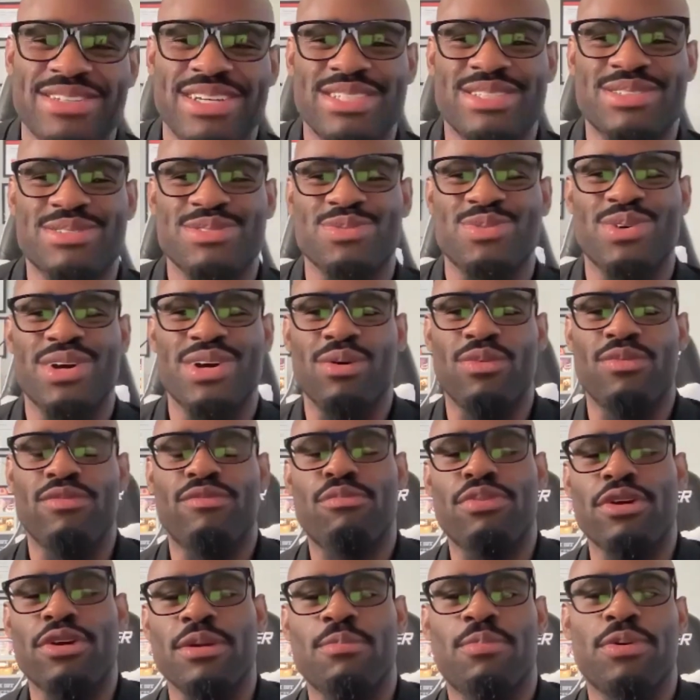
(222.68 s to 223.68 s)
that's well,
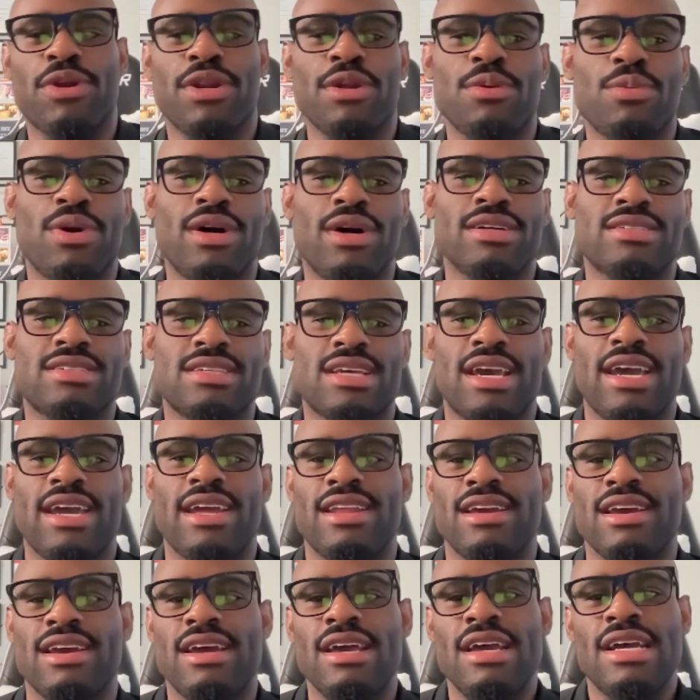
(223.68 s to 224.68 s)
pretty well
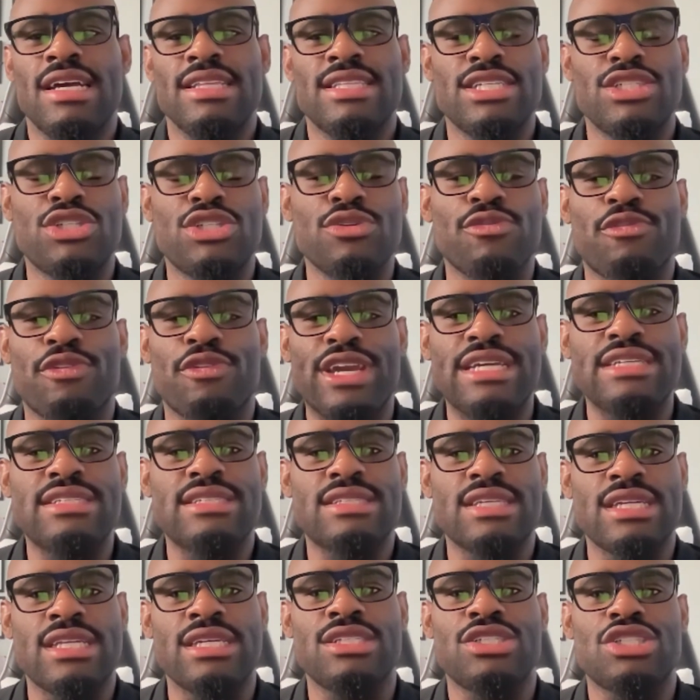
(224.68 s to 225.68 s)
said. Did you face
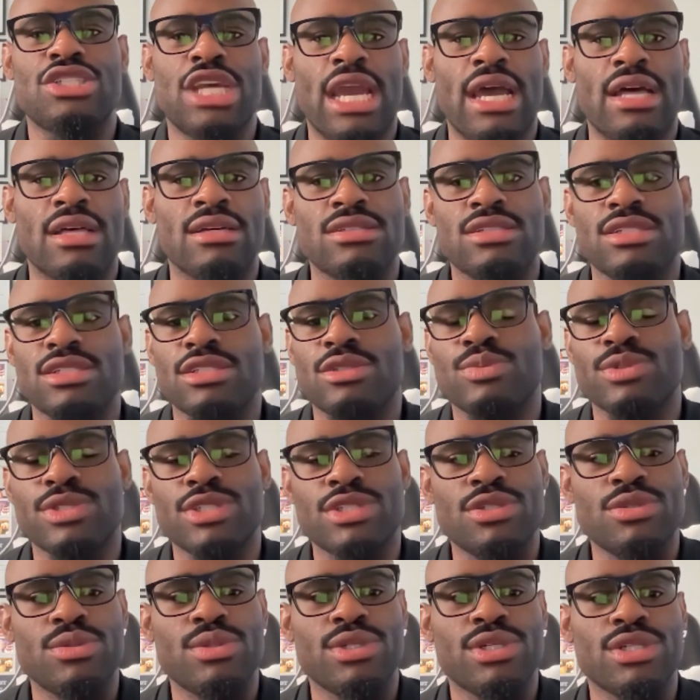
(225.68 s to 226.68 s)
any challenges when
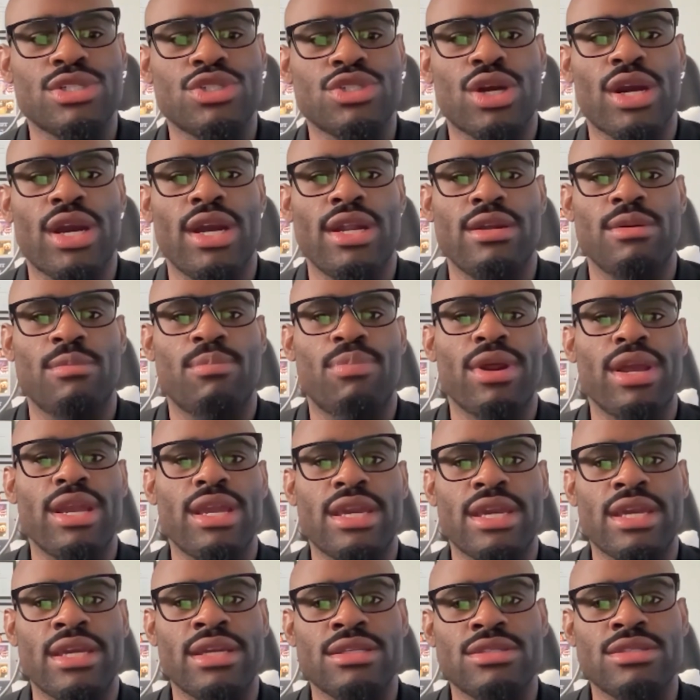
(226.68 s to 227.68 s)
you were trying to
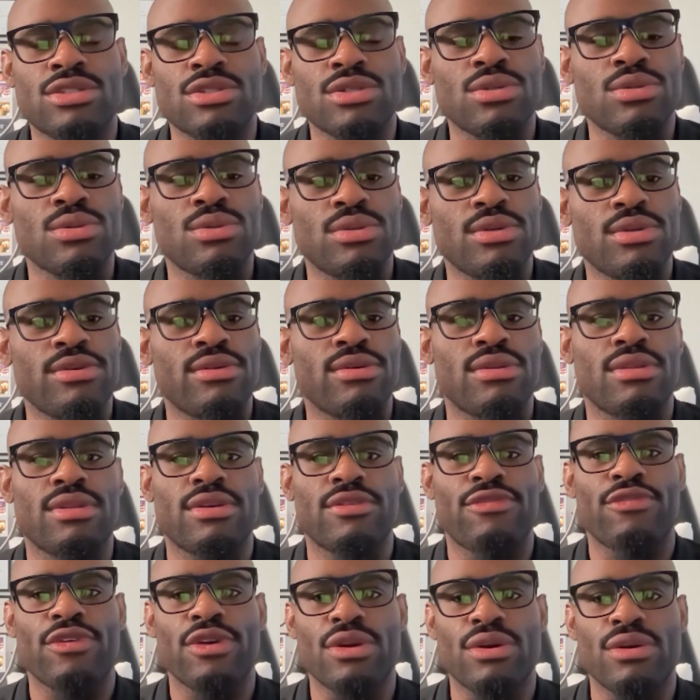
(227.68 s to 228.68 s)
break into the
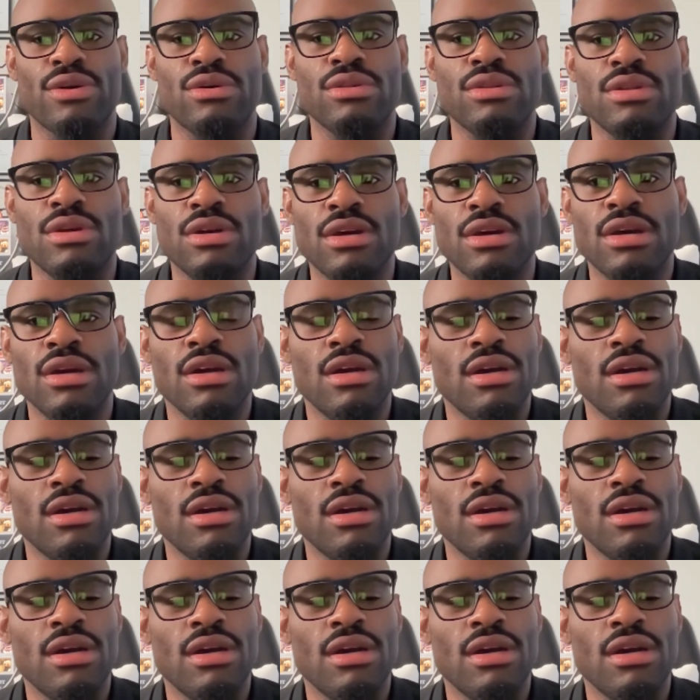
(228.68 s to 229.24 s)
field?